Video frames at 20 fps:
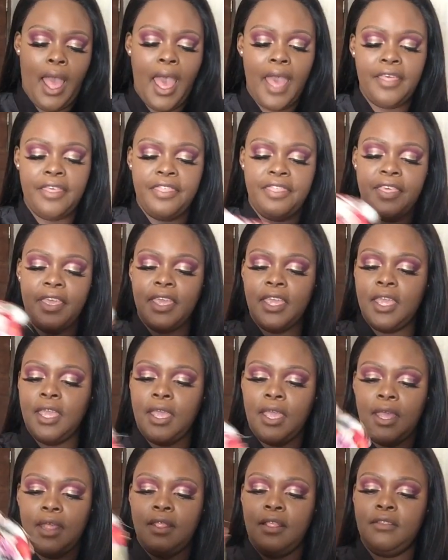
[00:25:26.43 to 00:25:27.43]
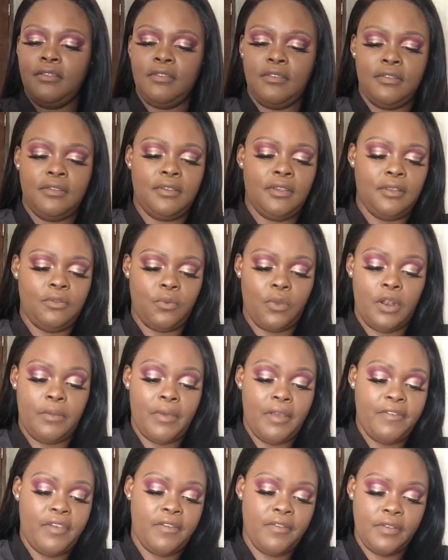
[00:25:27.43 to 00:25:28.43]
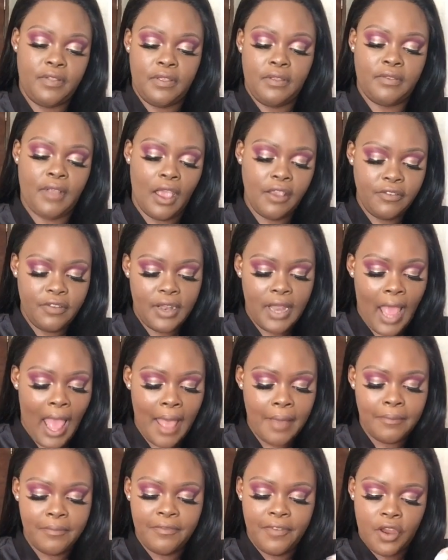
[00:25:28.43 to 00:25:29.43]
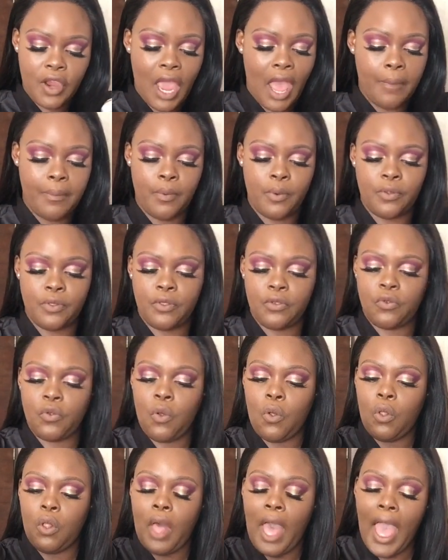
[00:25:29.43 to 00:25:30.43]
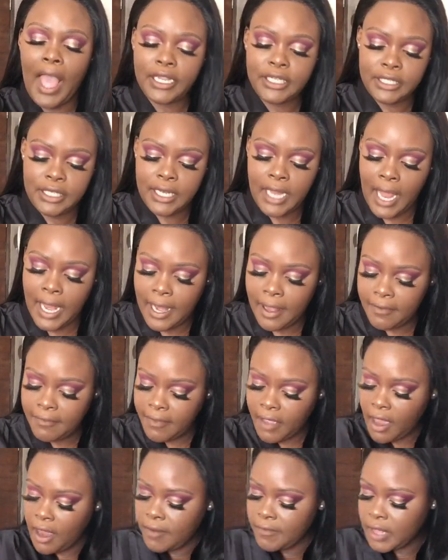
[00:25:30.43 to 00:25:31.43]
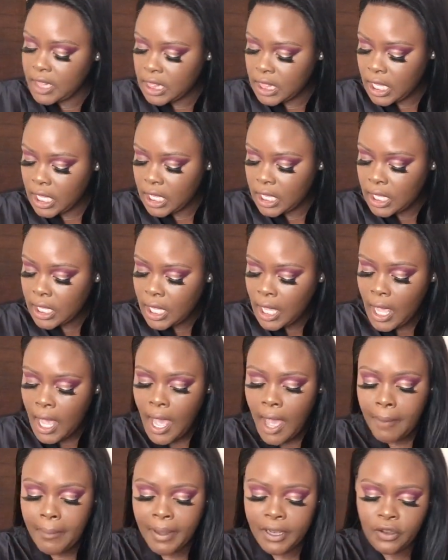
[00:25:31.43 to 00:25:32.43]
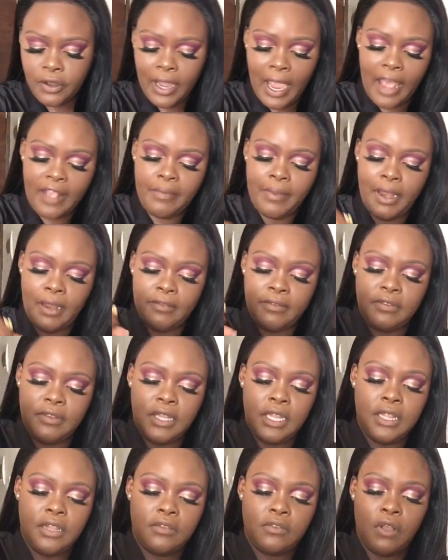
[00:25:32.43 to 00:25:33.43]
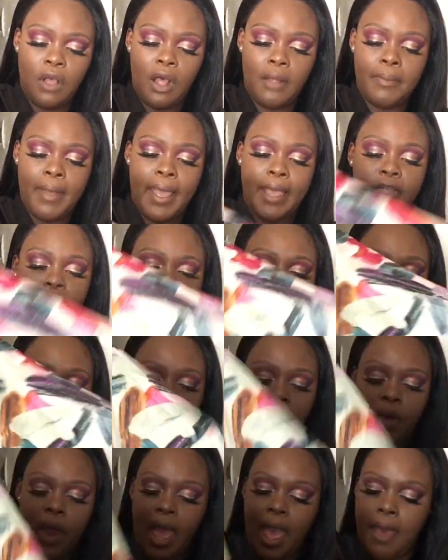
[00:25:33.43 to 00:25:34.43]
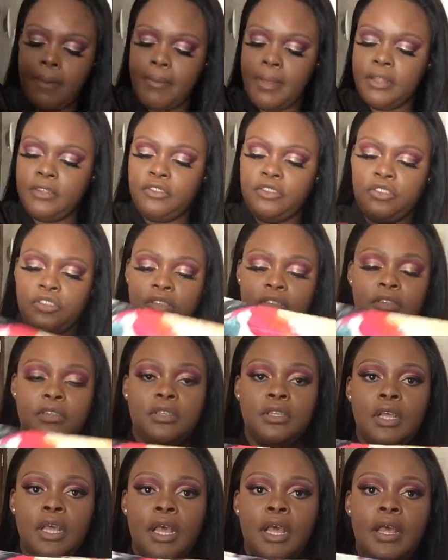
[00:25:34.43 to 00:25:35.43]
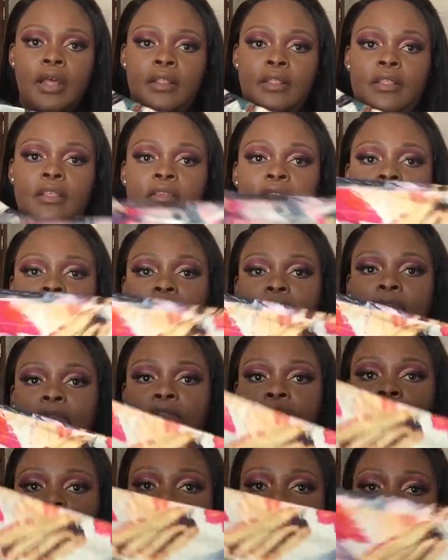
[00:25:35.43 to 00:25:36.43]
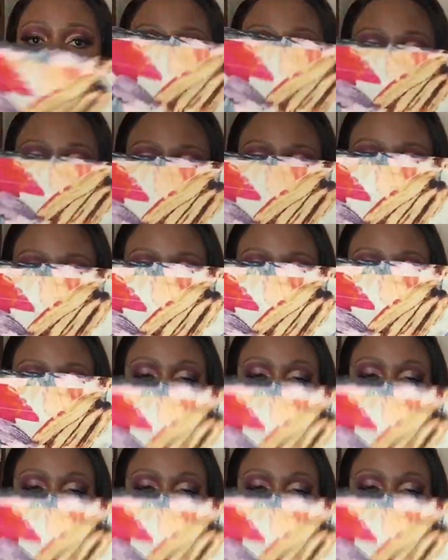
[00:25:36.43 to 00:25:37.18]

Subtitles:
I think this is one of my favorite things. Actually, I'm very happy with this haul. Actually, I love everything. But you guys might have seen this on my Instagram. It's just this skirt.